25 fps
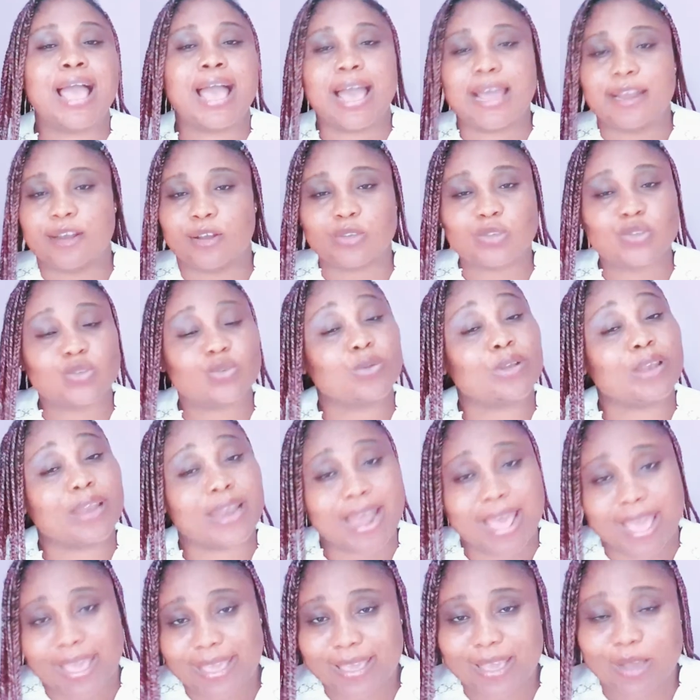And also
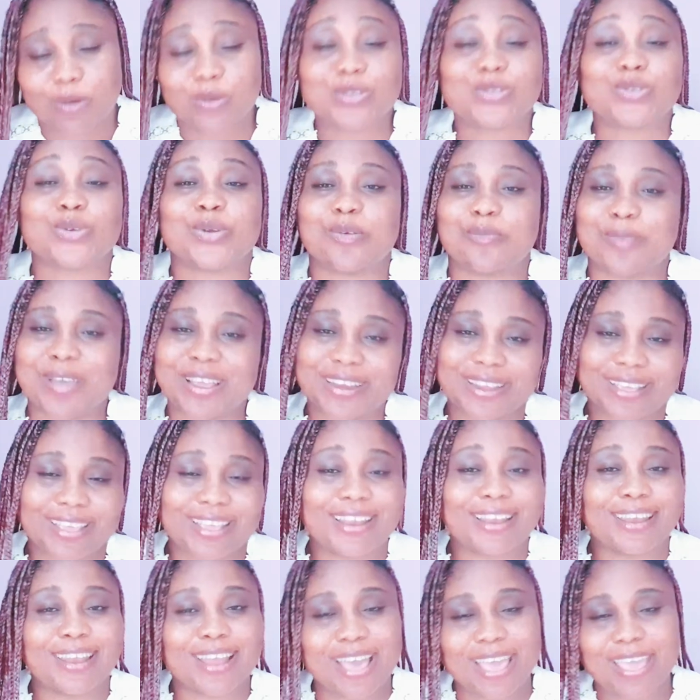I also remind
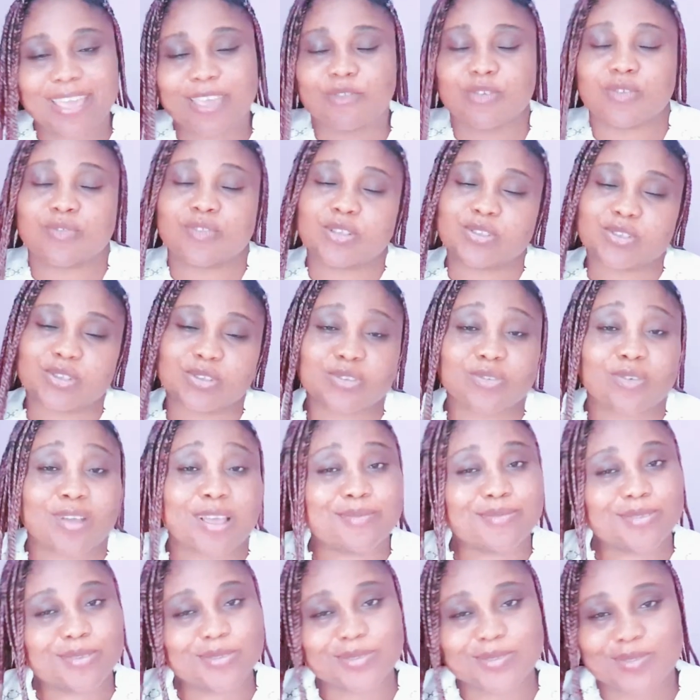again, if you're not
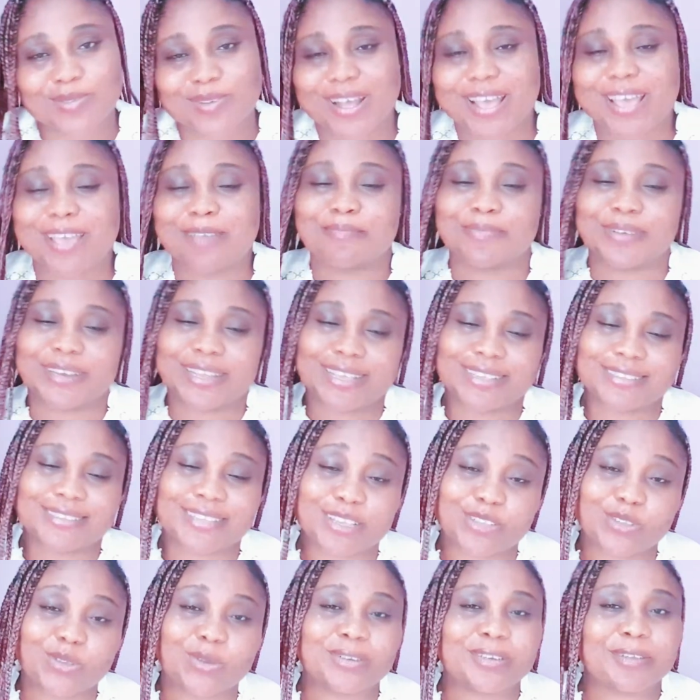subscribe, please
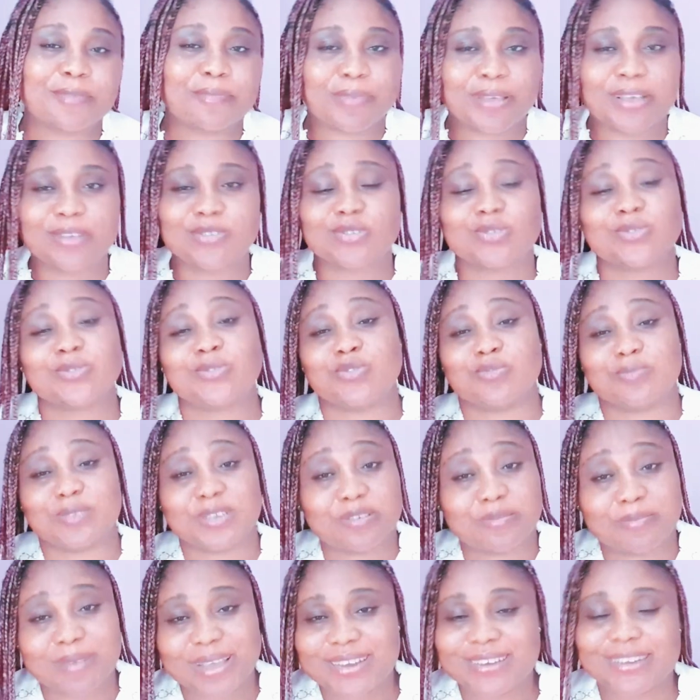hit on the bell so you'll
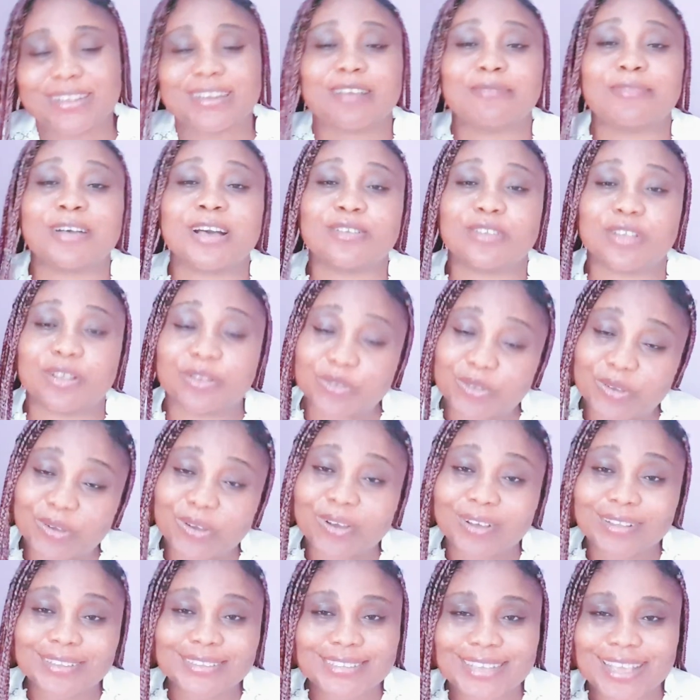be reminded about our new
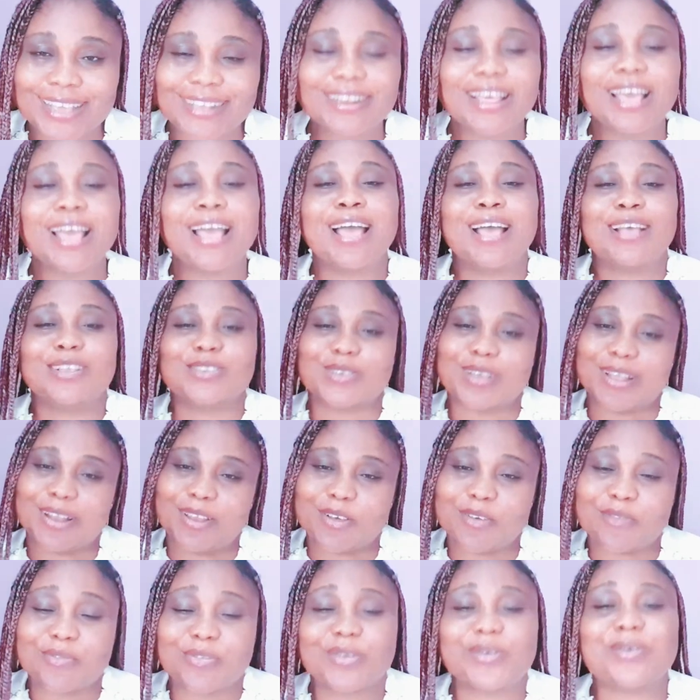content. So I
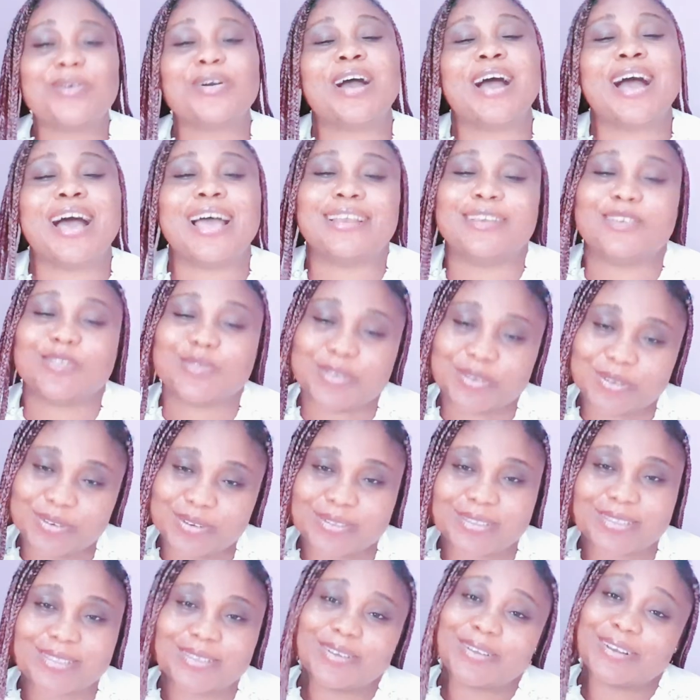love you, and we're
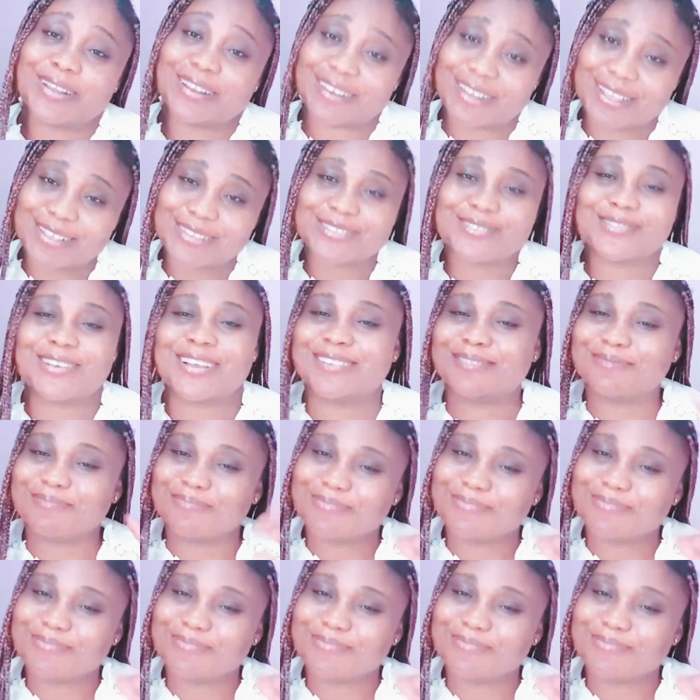gonna see you on the next one.